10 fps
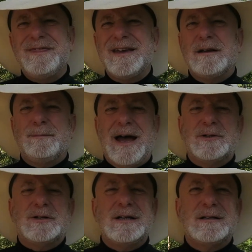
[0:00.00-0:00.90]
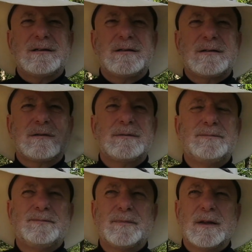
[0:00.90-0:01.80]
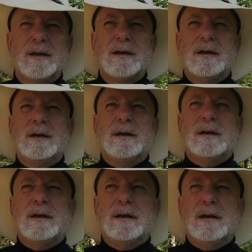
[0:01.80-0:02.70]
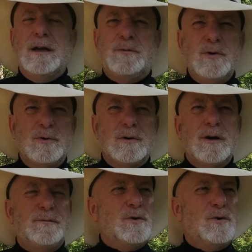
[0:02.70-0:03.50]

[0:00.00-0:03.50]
thing about Jesus. If you'll, if